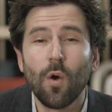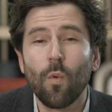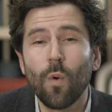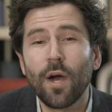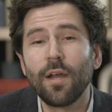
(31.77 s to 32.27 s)

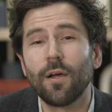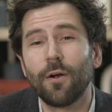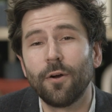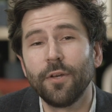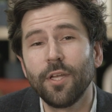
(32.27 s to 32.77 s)
while
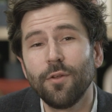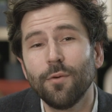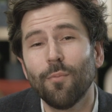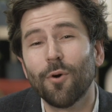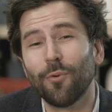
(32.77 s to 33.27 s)
earning
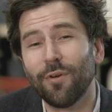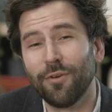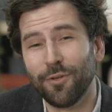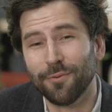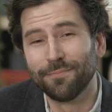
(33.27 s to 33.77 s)
you more
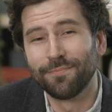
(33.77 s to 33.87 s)
revenue.